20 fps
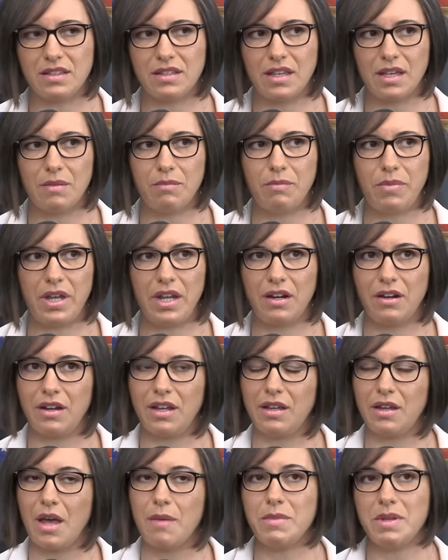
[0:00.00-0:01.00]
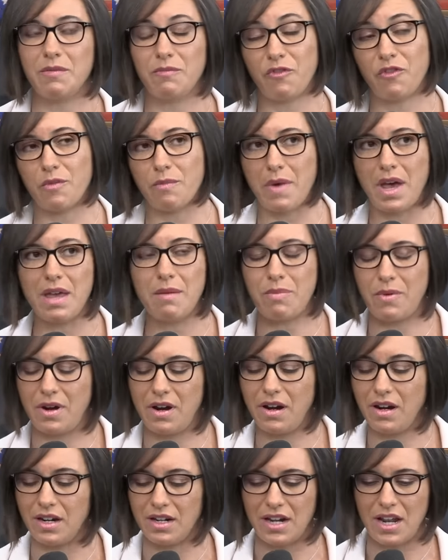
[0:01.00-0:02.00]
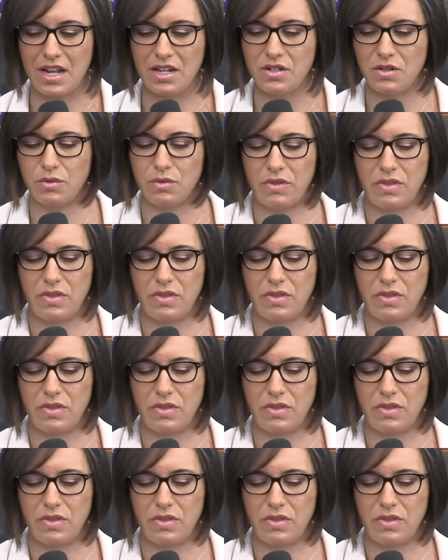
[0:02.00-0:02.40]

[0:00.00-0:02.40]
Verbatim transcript: comparing. I mean, for my part, I don't